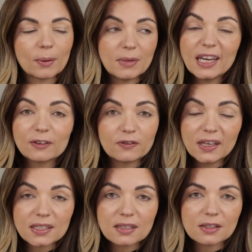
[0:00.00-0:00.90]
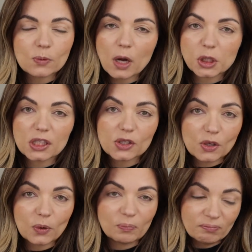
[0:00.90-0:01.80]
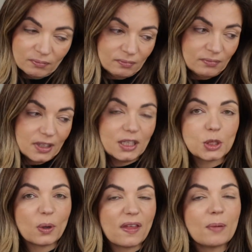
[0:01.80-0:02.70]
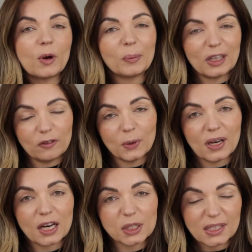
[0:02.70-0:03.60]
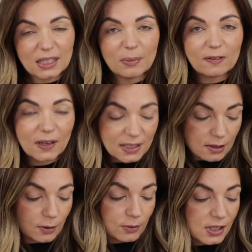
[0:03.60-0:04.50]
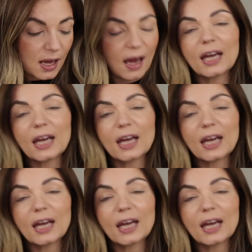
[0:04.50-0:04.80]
I'm naked-faced in the swatches, so enjoy that moment if you can actually see my face in those.